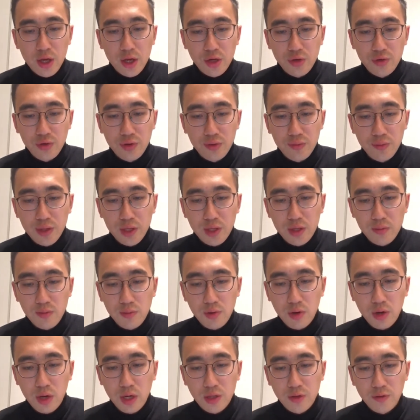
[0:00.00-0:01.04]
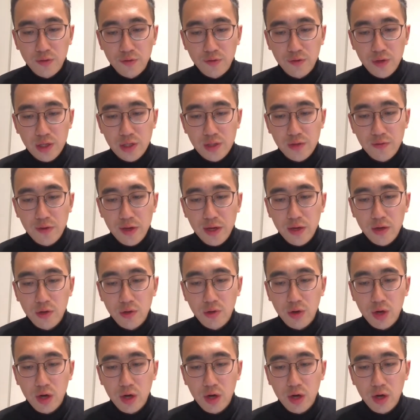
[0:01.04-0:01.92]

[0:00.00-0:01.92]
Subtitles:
redeemable at the face value